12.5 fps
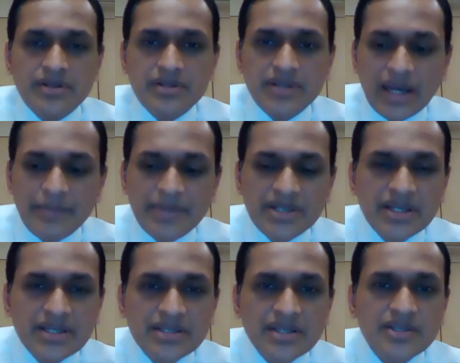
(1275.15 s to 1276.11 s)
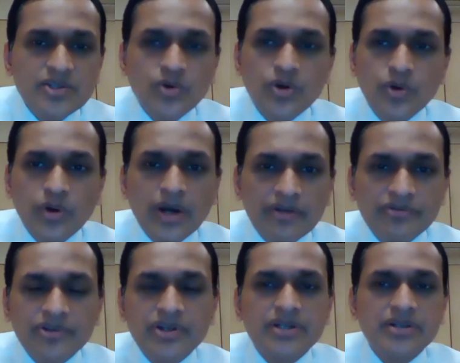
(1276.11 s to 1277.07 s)
diabetes is to look
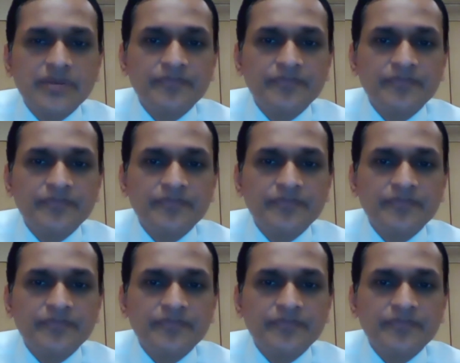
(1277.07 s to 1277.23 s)
after it